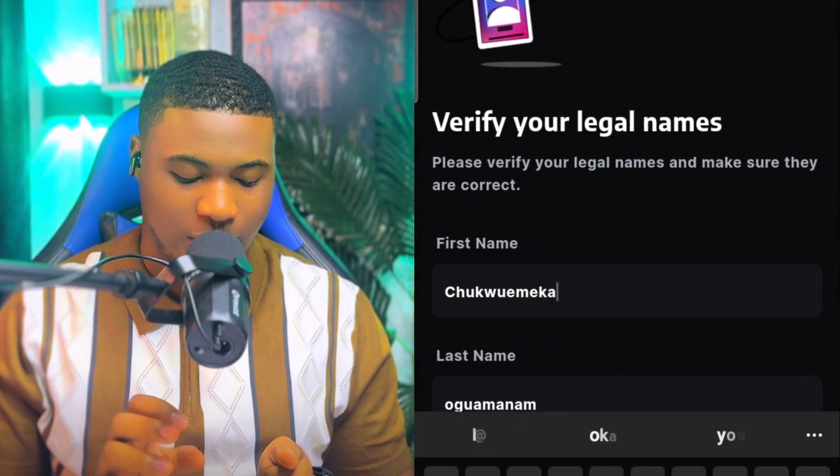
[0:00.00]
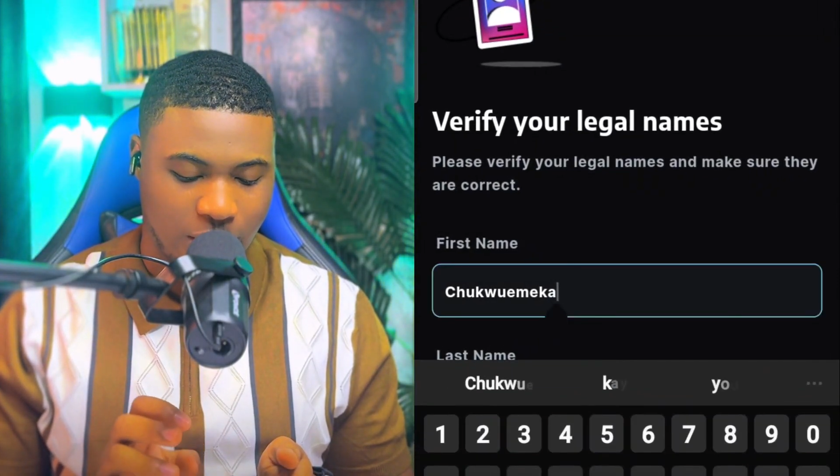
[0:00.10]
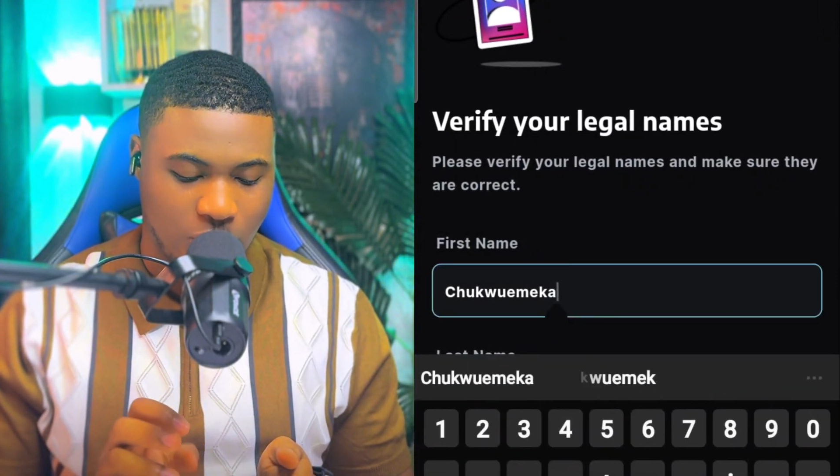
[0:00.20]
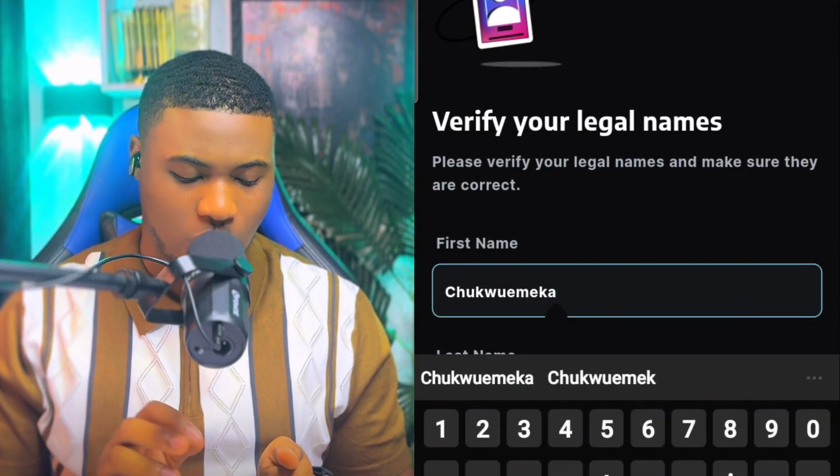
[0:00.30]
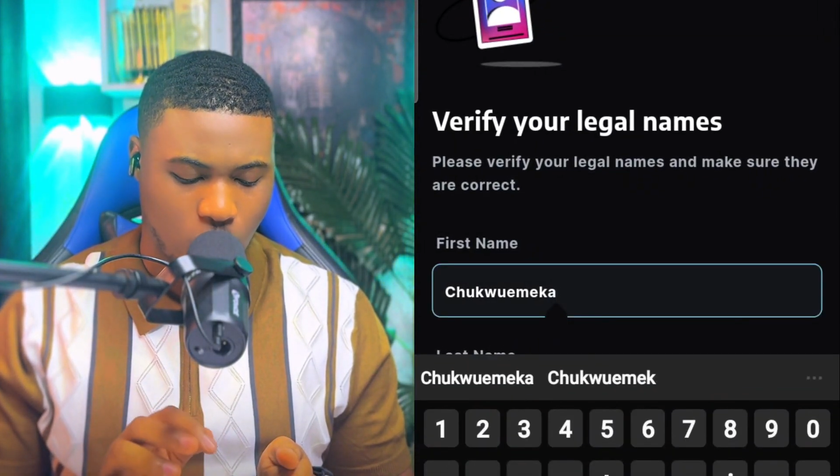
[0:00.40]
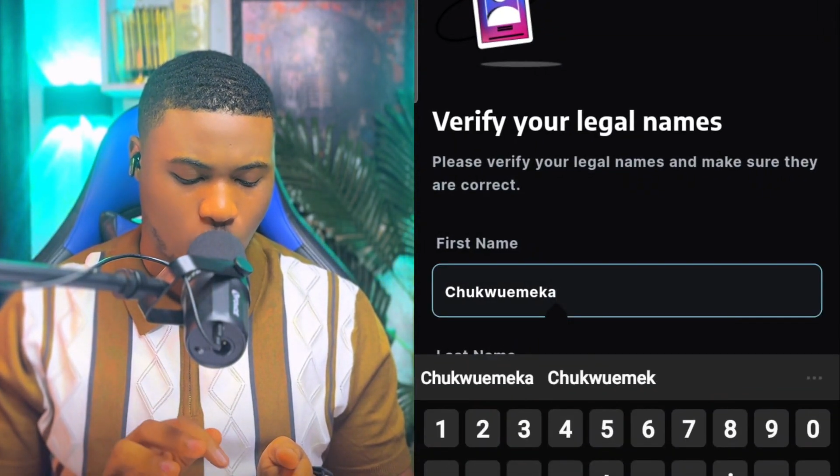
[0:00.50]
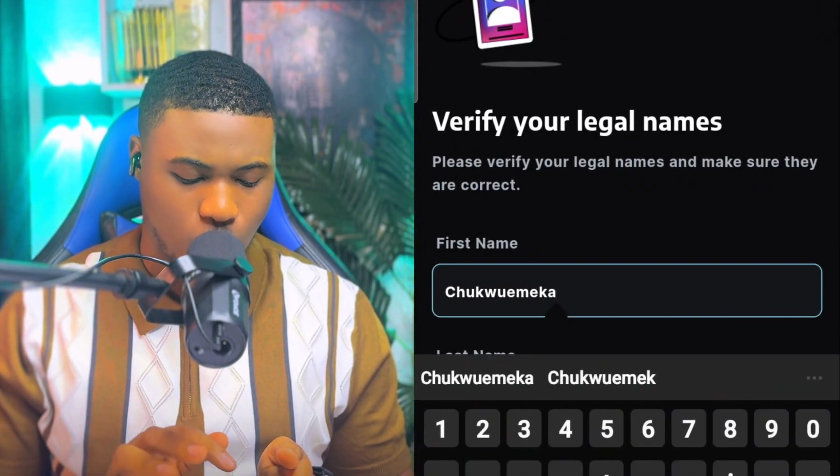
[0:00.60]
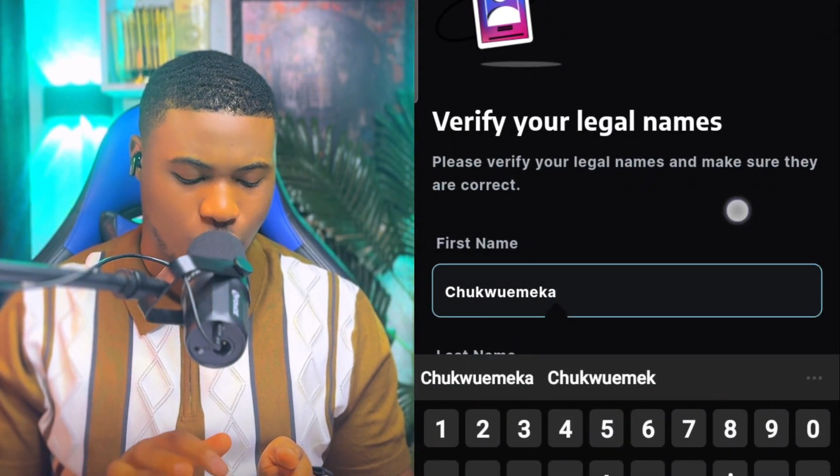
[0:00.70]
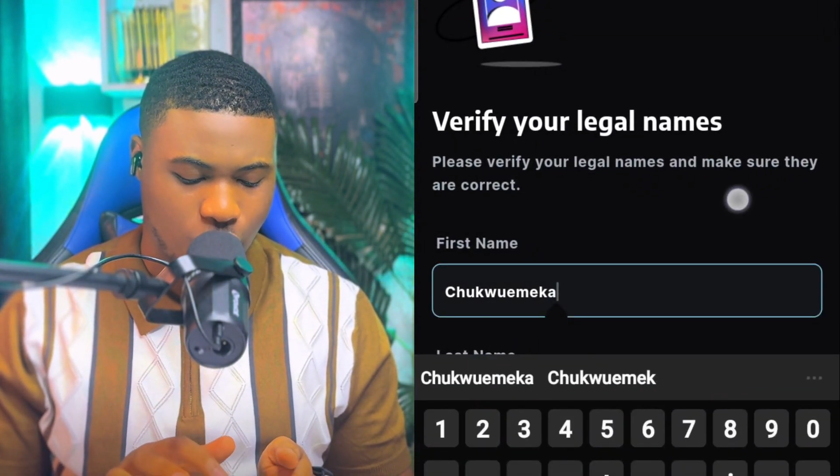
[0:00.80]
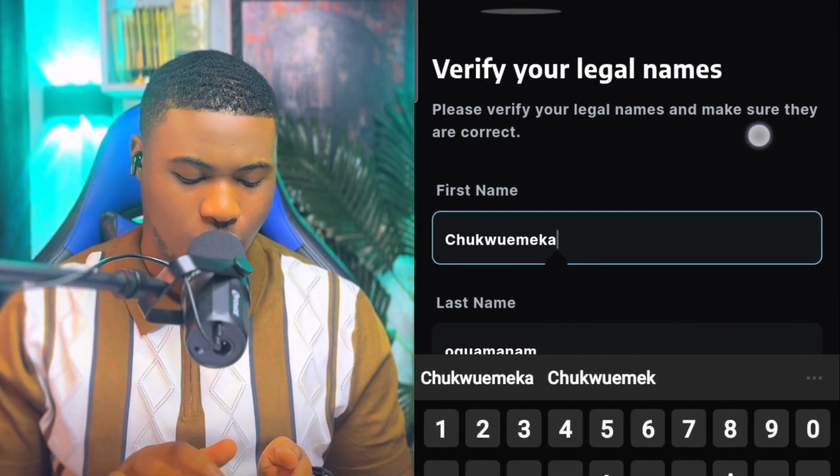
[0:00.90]
Click on
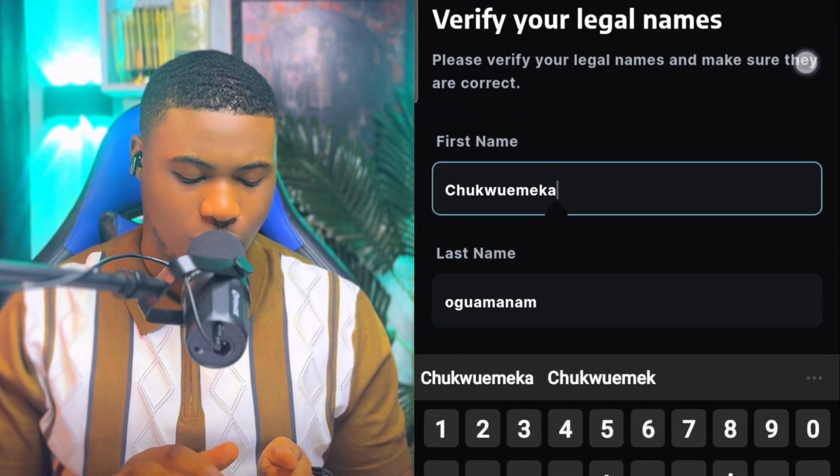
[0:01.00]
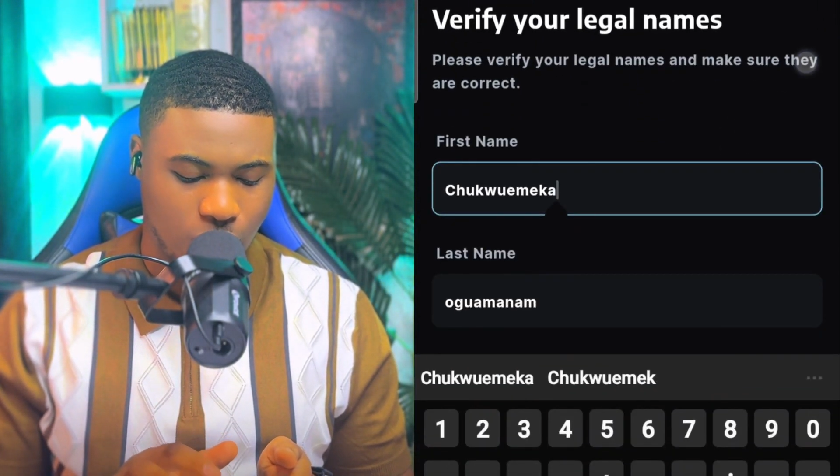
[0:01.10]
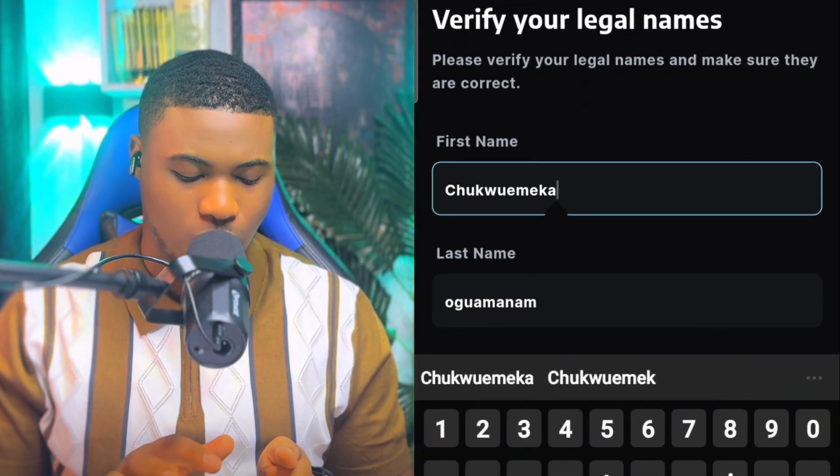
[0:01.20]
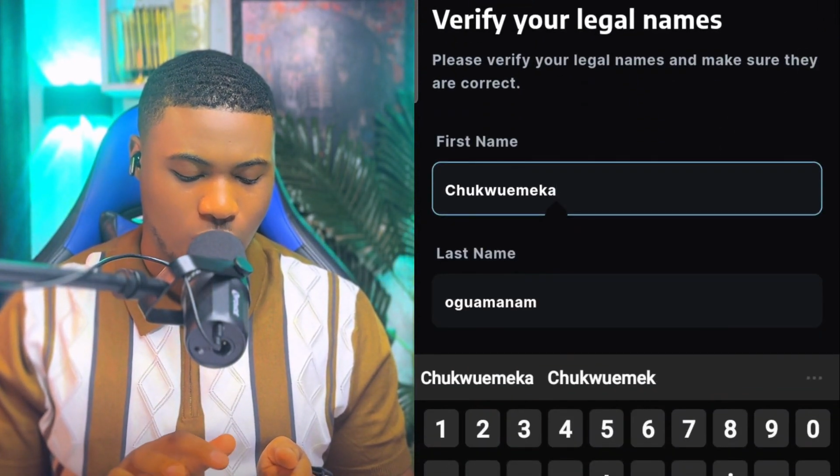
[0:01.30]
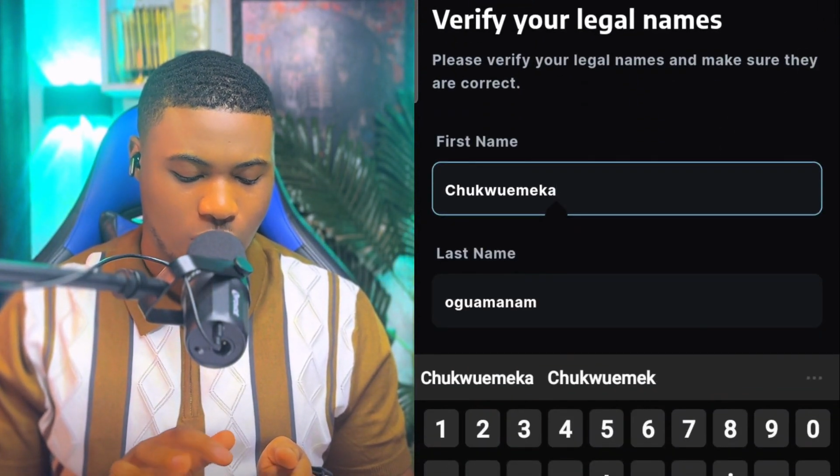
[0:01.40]
continue.